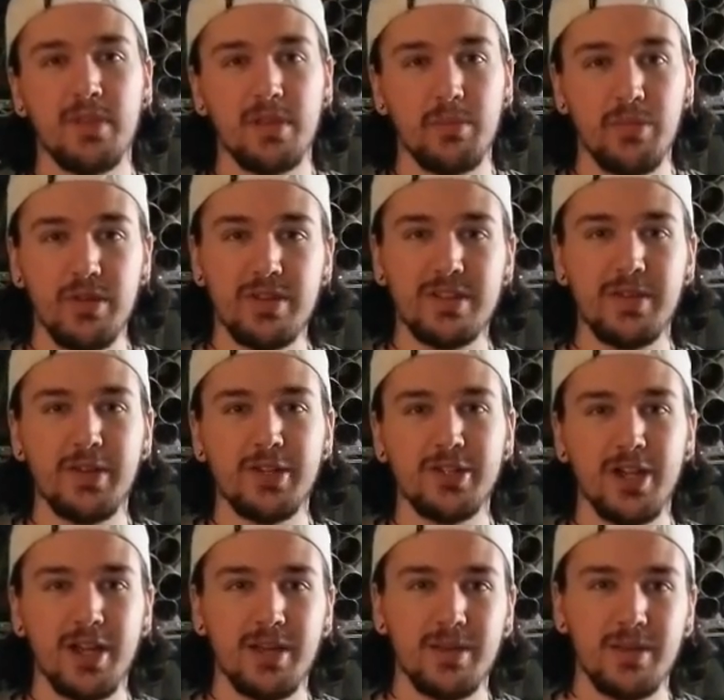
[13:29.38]
Please give it a
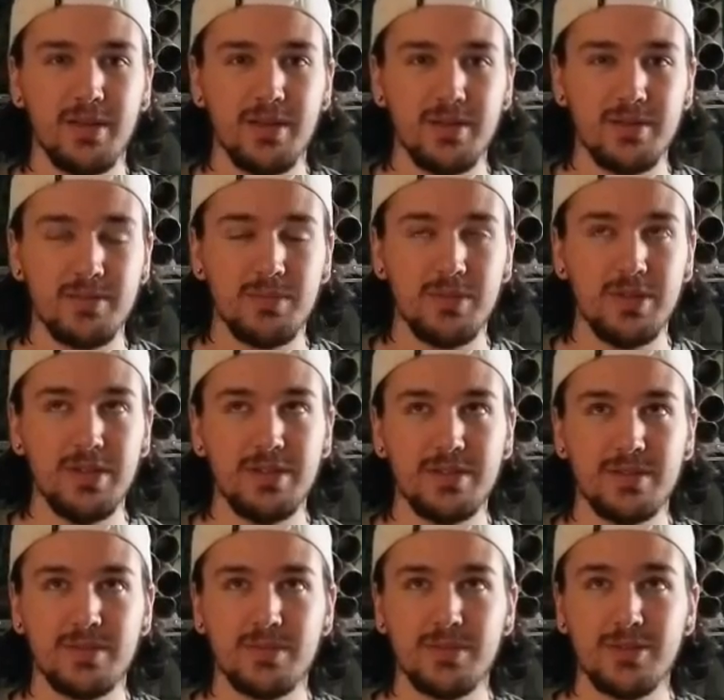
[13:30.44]
check. Please
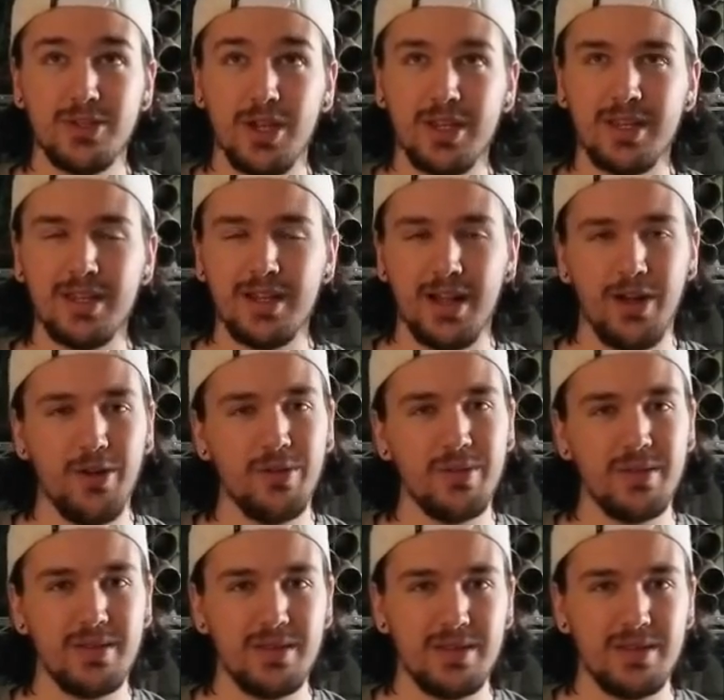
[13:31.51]
check it out.